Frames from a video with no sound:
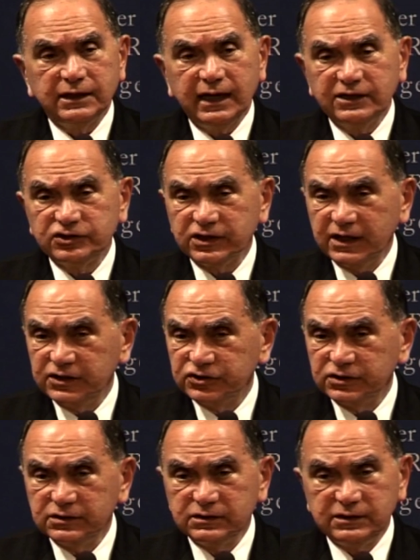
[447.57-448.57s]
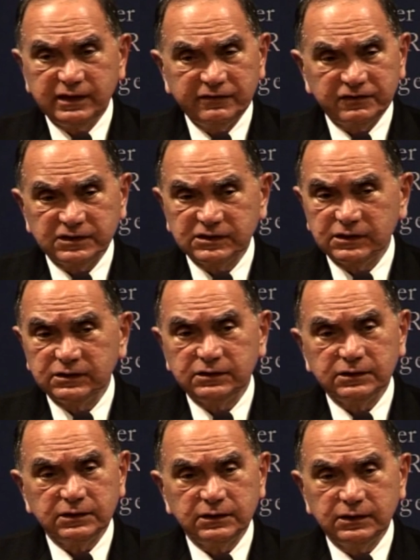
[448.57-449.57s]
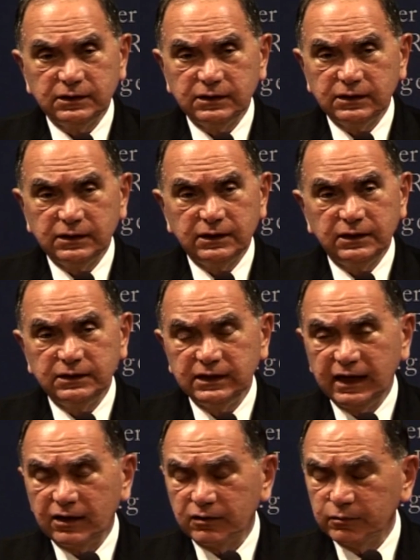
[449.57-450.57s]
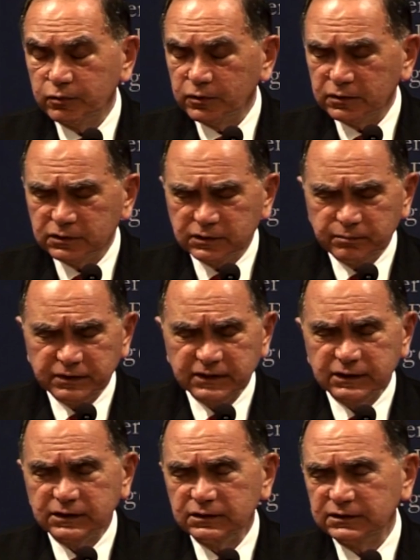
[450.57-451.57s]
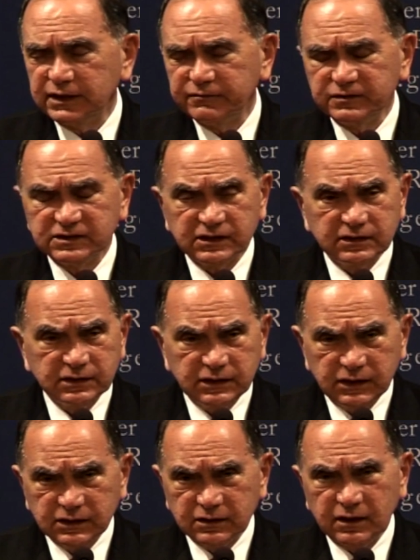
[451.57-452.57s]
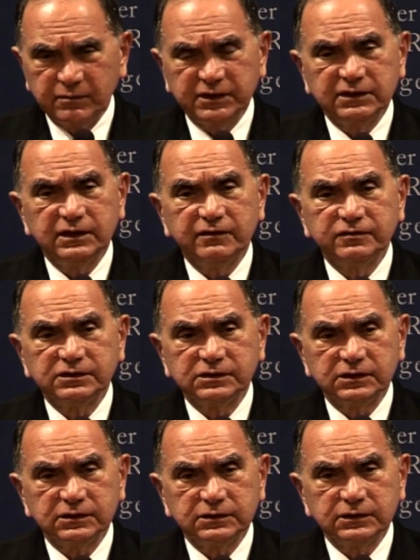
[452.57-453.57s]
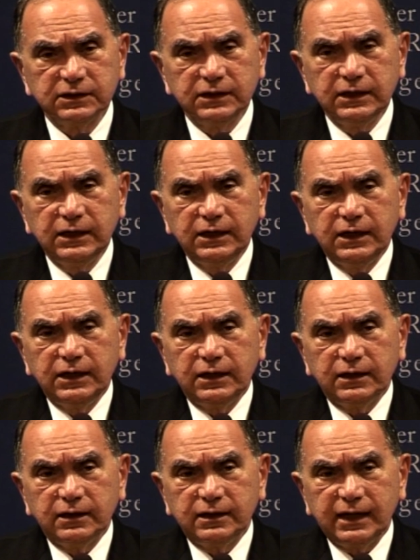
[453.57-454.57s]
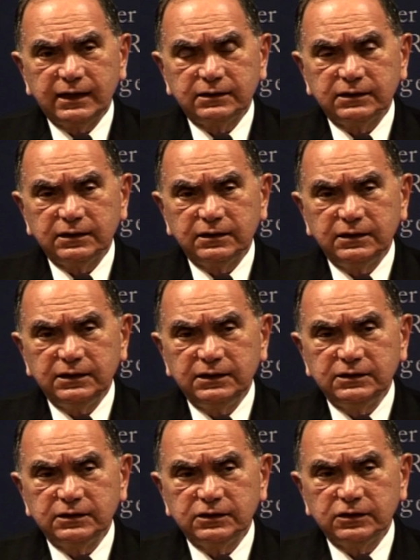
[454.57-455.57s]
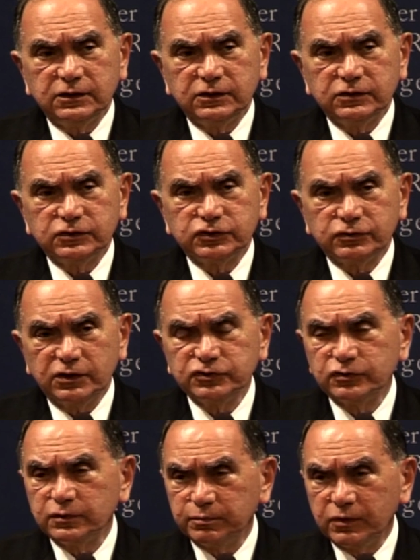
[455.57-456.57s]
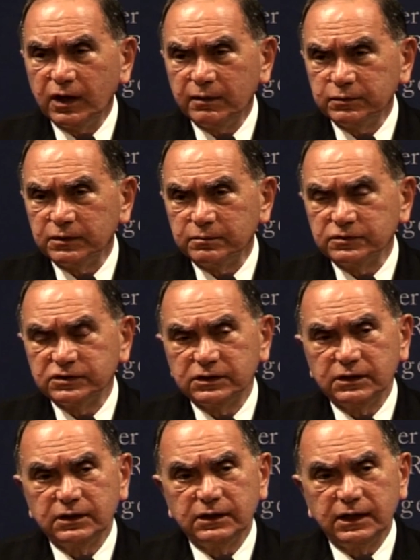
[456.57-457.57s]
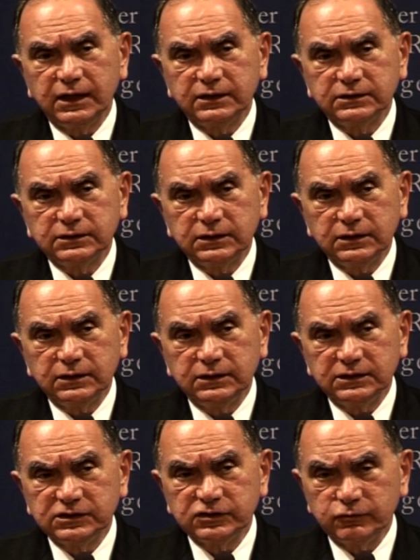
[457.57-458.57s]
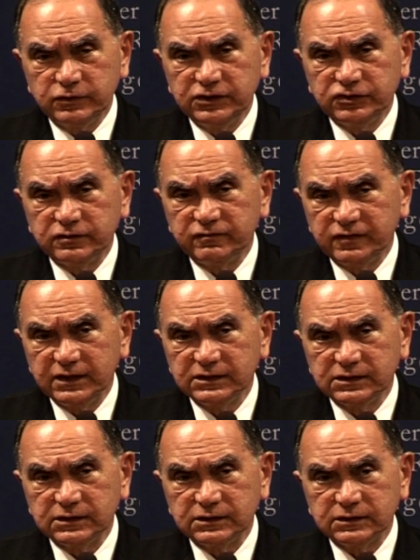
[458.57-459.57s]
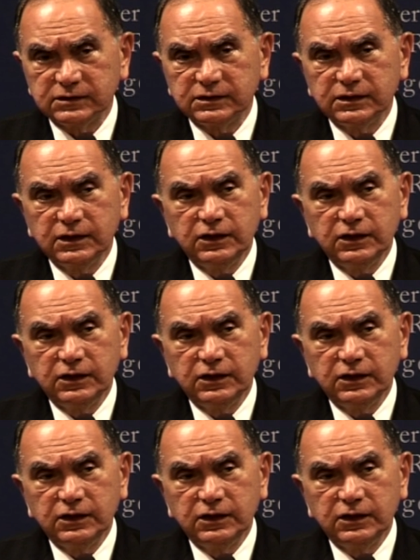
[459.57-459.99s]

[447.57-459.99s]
the education deficit in the Arab world, the political deficit, the economic deficit, that the structural problems that this region faces